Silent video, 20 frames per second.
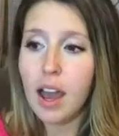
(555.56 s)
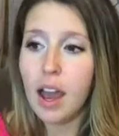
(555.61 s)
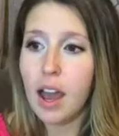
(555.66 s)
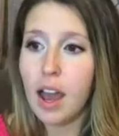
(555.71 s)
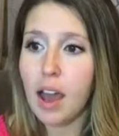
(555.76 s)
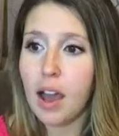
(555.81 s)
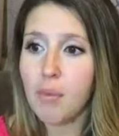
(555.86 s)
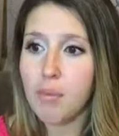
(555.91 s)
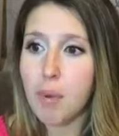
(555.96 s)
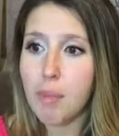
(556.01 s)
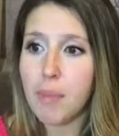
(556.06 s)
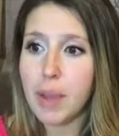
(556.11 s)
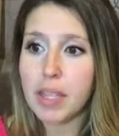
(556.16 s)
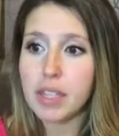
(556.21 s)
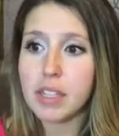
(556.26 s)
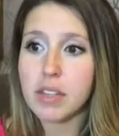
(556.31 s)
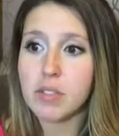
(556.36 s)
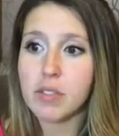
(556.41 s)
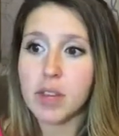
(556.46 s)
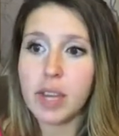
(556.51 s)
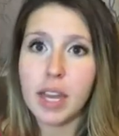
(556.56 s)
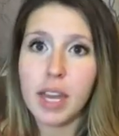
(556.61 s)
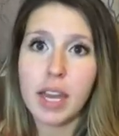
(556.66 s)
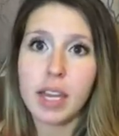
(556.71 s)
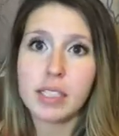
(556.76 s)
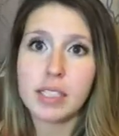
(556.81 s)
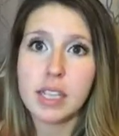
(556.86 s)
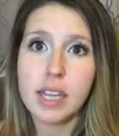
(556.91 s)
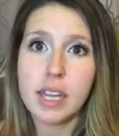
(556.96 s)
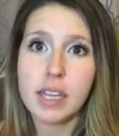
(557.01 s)
but basically
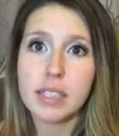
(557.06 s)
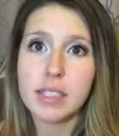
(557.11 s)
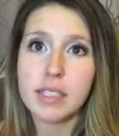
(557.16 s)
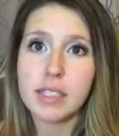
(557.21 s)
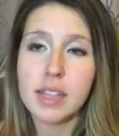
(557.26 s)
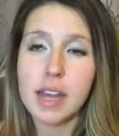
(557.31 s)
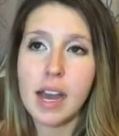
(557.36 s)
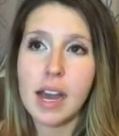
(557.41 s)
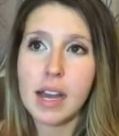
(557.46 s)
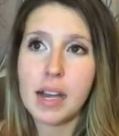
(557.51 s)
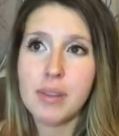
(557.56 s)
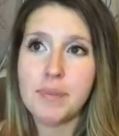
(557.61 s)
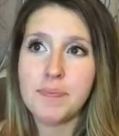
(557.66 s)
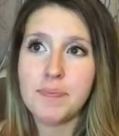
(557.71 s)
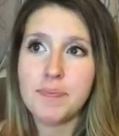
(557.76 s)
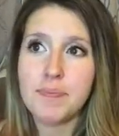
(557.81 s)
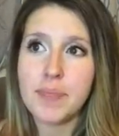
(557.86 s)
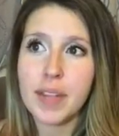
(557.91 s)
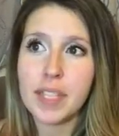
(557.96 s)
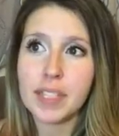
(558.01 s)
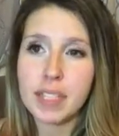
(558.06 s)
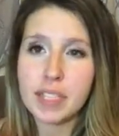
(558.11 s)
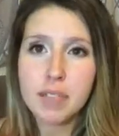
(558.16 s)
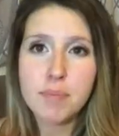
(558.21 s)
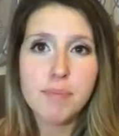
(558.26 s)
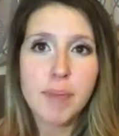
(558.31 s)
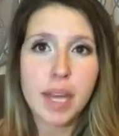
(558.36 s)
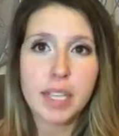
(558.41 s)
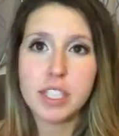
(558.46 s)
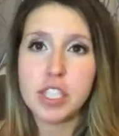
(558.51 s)
it sends
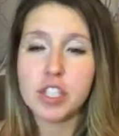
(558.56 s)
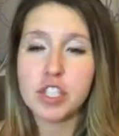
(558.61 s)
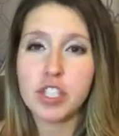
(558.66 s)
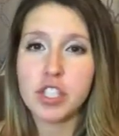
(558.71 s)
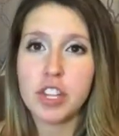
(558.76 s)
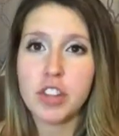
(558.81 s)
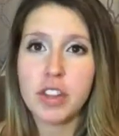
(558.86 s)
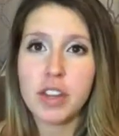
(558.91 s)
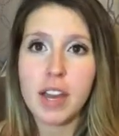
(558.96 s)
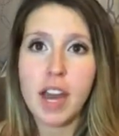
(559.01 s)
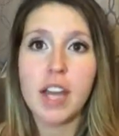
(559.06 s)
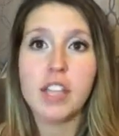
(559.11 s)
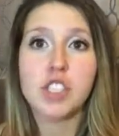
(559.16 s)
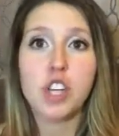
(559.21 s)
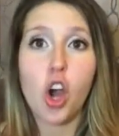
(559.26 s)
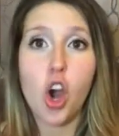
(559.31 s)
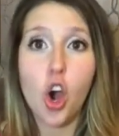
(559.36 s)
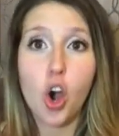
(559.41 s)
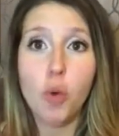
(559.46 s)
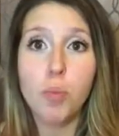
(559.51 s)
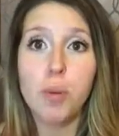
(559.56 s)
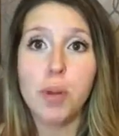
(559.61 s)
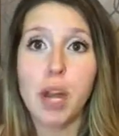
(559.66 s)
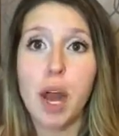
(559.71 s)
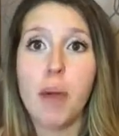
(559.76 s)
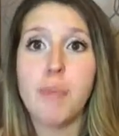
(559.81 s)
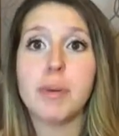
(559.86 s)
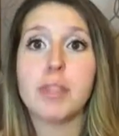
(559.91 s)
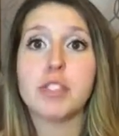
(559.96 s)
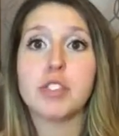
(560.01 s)
a message to the gut to open
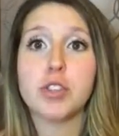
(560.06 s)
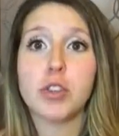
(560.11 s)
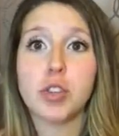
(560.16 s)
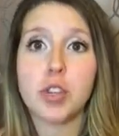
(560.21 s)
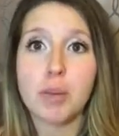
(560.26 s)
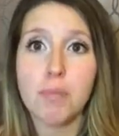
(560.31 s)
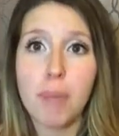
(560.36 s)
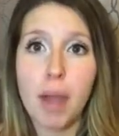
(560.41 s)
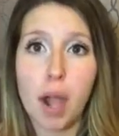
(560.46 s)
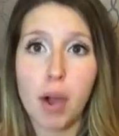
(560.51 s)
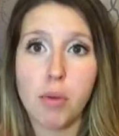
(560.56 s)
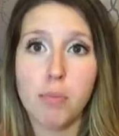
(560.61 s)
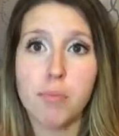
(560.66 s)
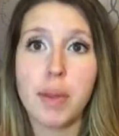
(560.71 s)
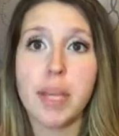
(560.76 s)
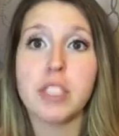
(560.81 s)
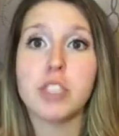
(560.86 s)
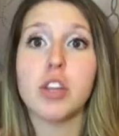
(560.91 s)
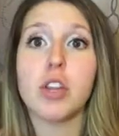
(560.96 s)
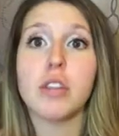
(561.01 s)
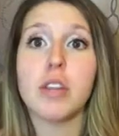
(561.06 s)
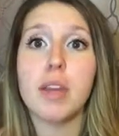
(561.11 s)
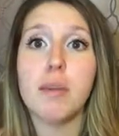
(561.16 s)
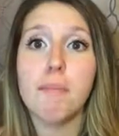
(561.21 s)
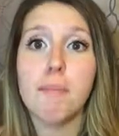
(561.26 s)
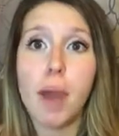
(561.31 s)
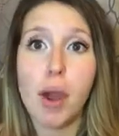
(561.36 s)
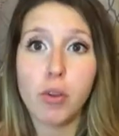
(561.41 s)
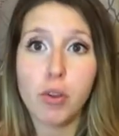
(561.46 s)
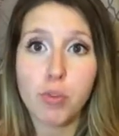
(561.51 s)
up a certain amount based on the
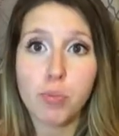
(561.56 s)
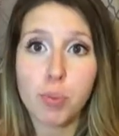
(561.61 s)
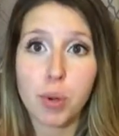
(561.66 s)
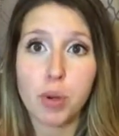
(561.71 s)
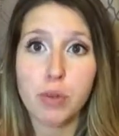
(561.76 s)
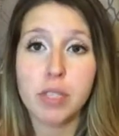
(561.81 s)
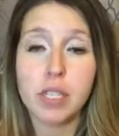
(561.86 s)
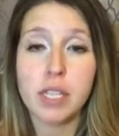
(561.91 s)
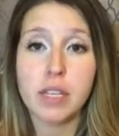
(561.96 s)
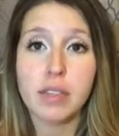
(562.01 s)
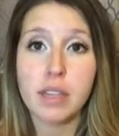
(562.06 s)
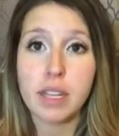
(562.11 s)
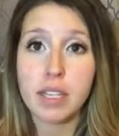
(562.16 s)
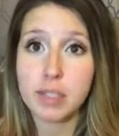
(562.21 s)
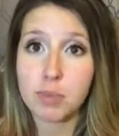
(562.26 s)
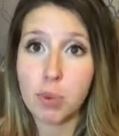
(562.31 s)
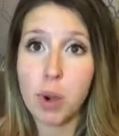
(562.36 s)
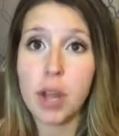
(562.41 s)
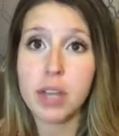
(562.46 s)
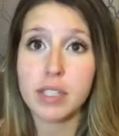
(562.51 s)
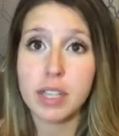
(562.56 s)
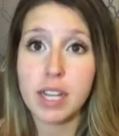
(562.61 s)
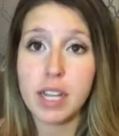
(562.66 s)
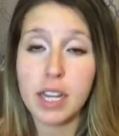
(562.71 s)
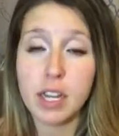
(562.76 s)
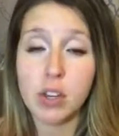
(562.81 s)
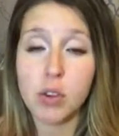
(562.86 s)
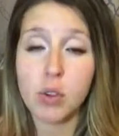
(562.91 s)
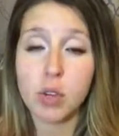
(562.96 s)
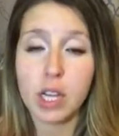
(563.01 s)
amount of protein that is present
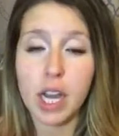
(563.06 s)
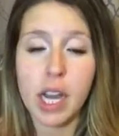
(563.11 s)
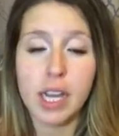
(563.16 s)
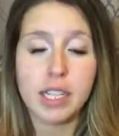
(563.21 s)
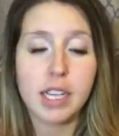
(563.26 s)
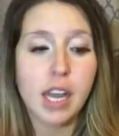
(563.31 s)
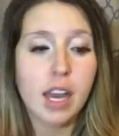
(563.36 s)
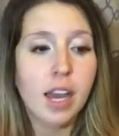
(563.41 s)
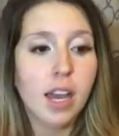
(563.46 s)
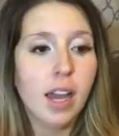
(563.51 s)
in your gut.